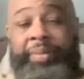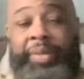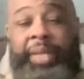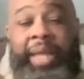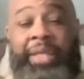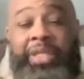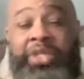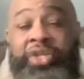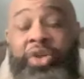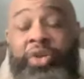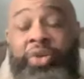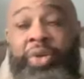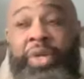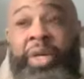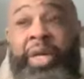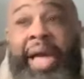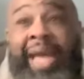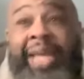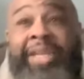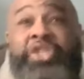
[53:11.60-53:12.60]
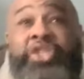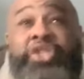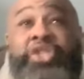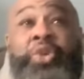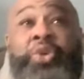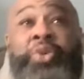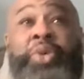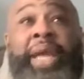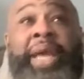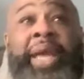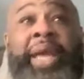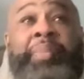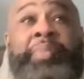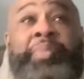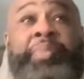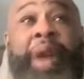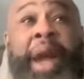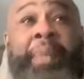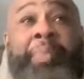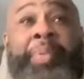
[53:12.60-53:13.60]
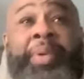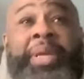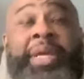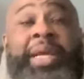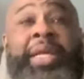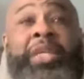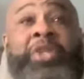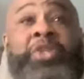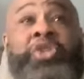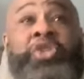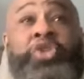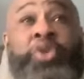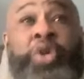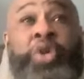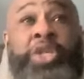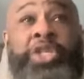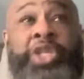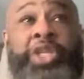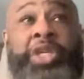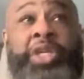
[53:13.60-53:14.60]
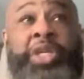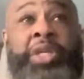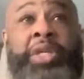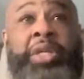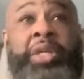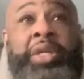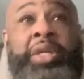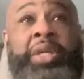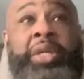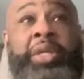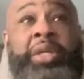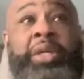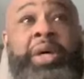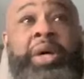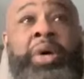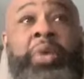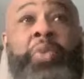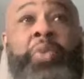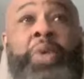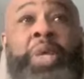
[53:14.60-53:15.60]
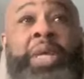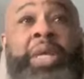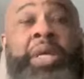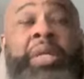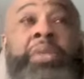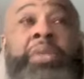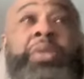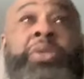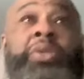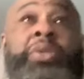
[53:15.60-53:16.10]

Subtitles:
I showed a property in Georgia a week a